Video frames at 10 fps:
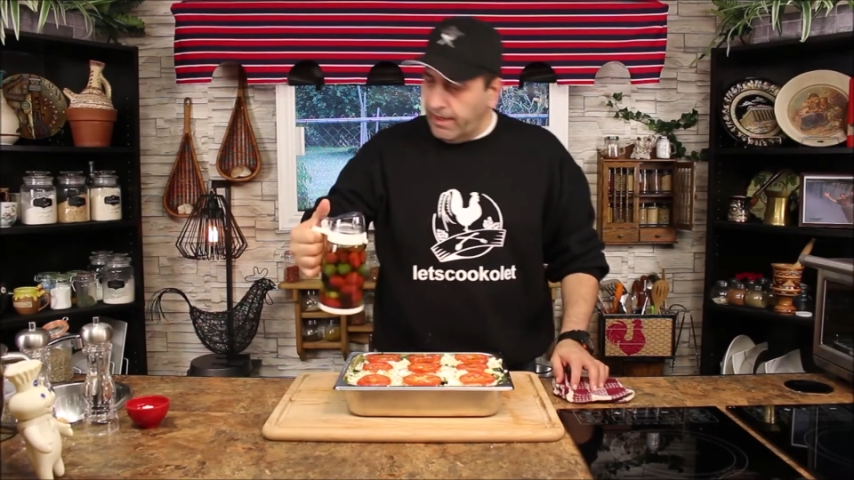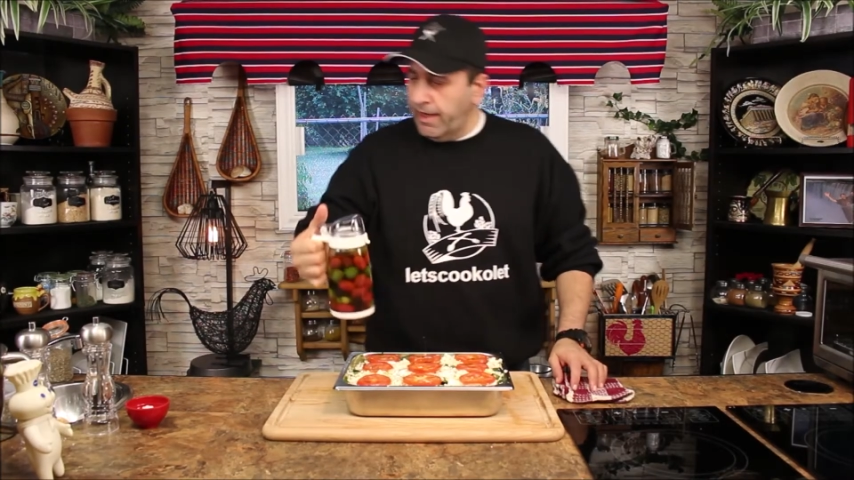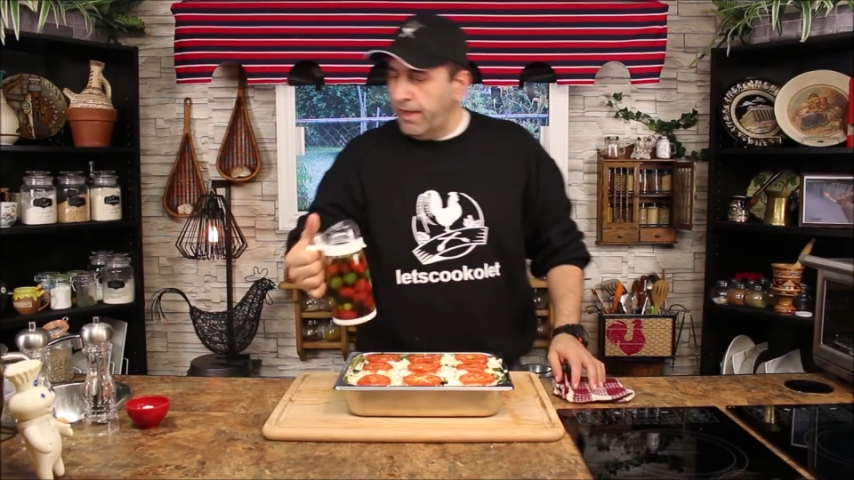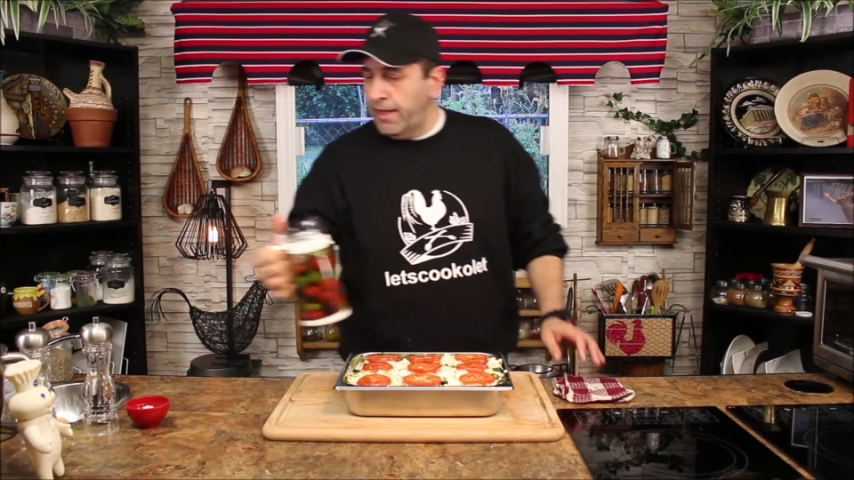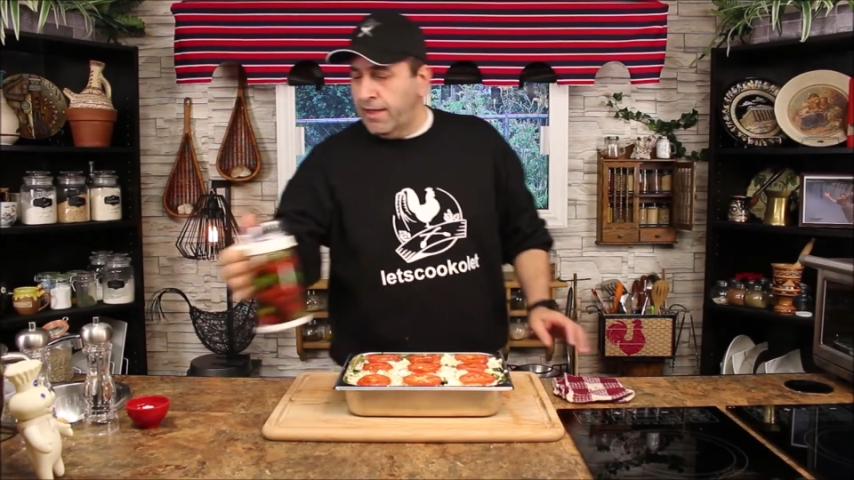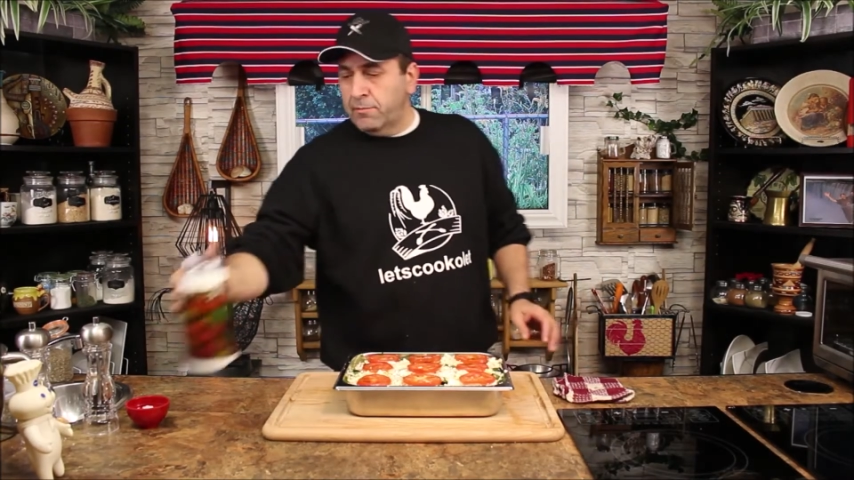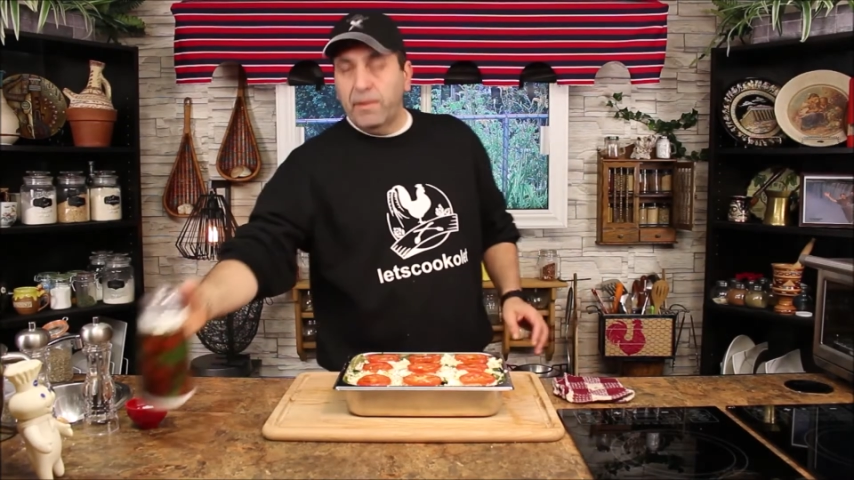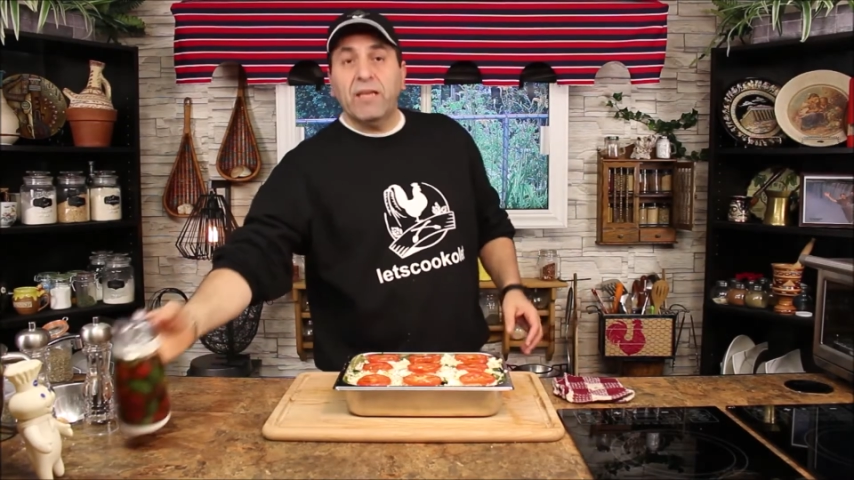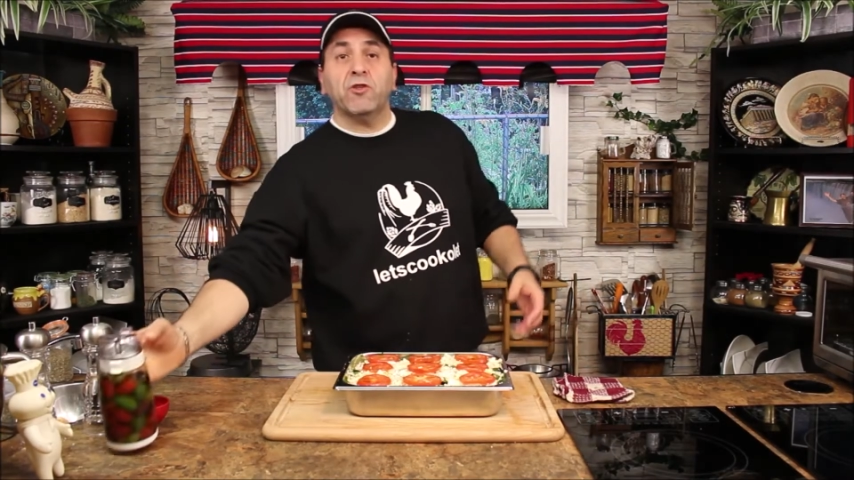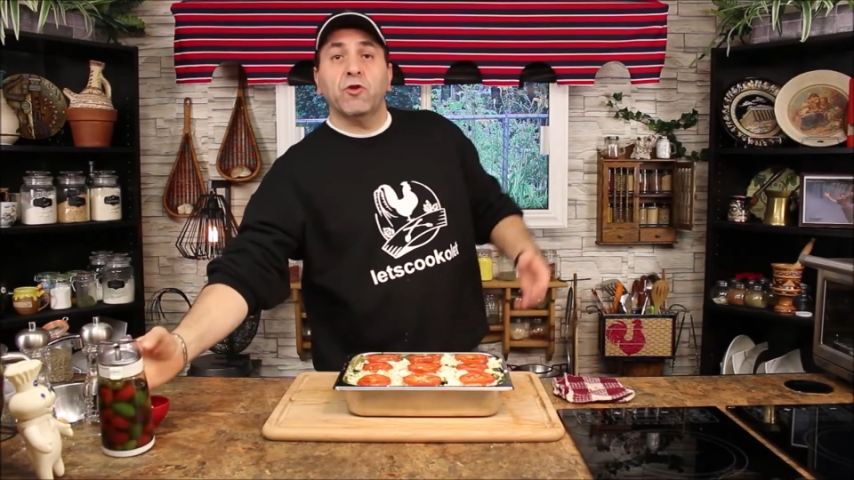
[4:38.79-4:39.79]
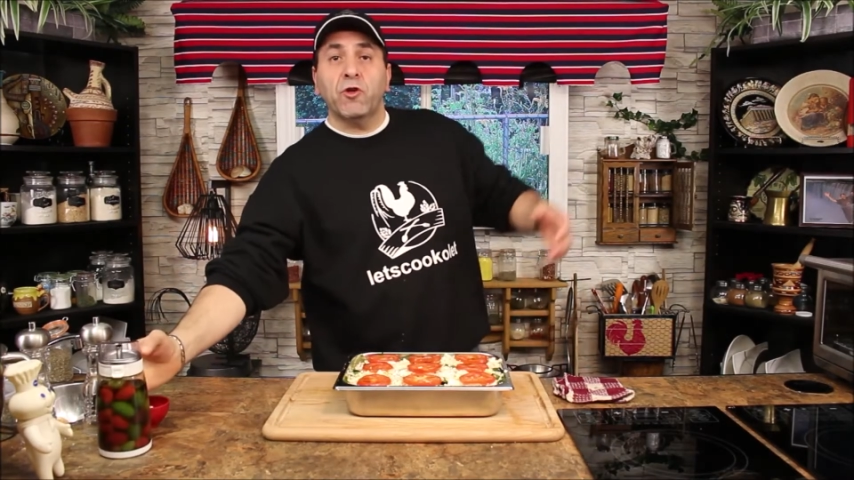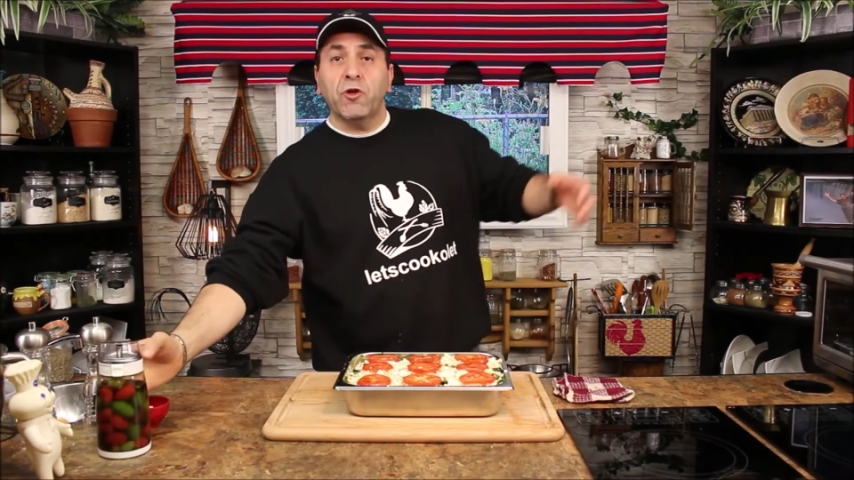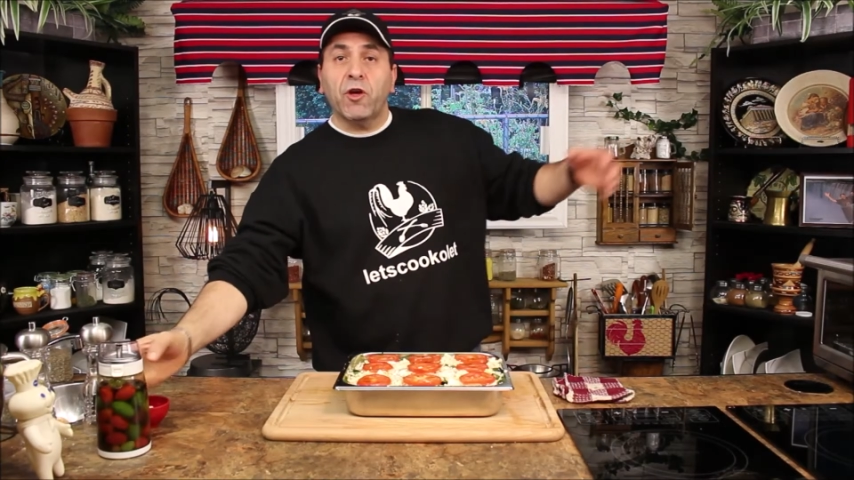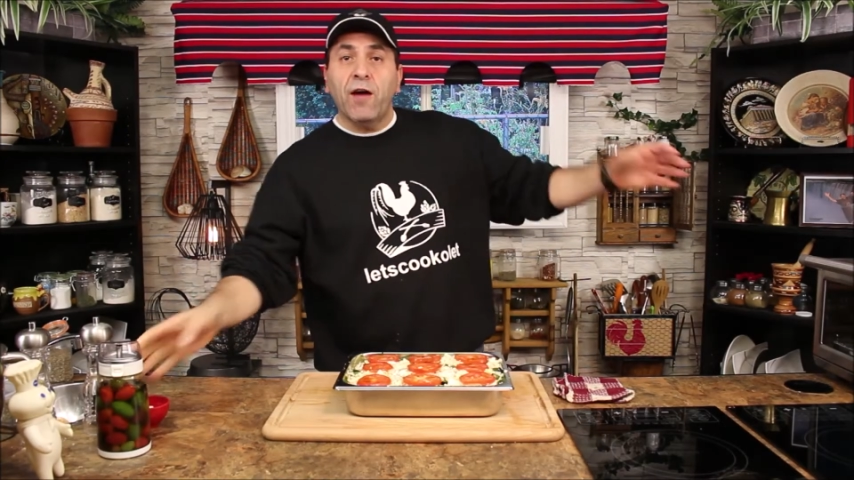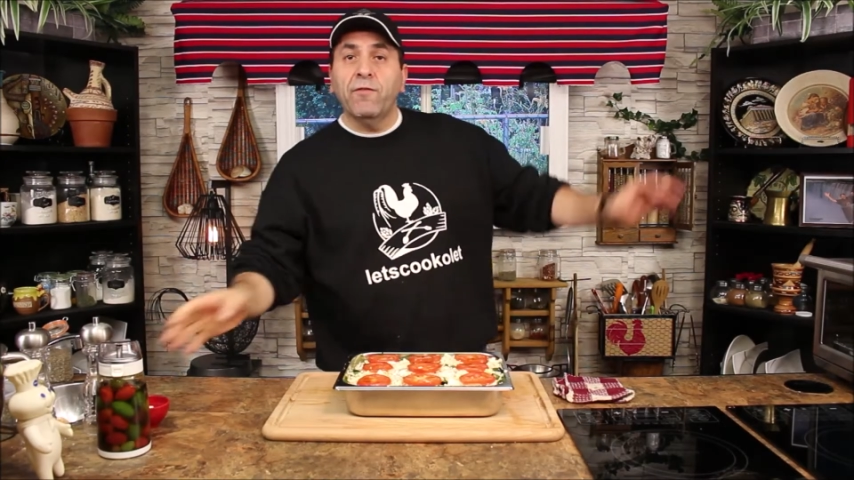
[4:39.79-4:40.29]
and make sure
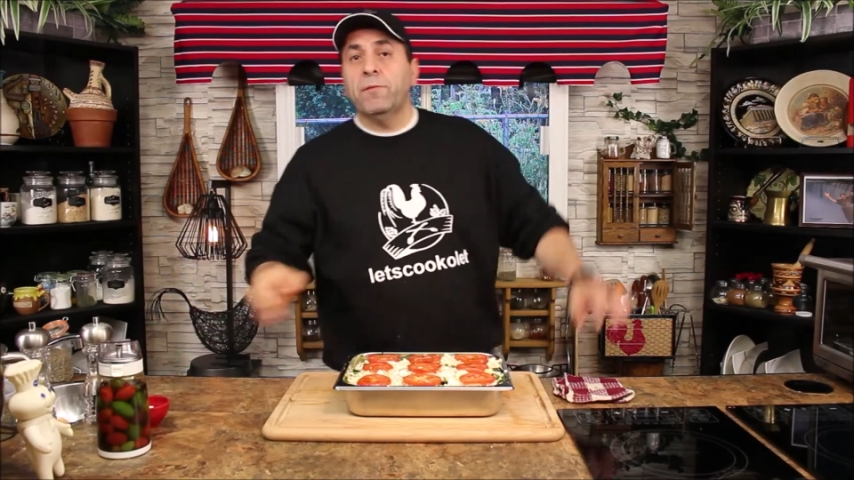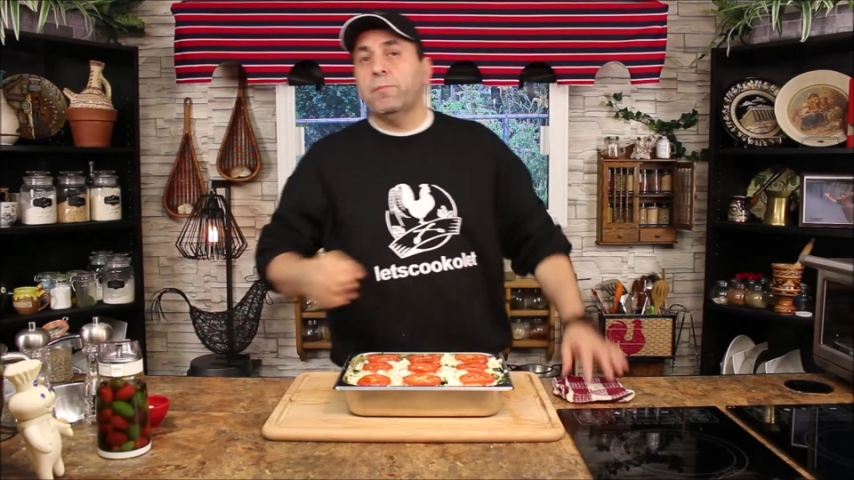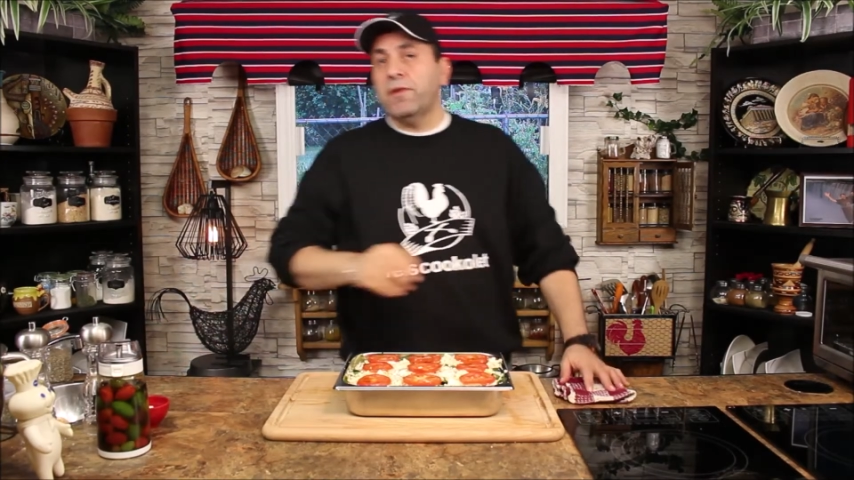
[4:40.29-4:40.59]
your oven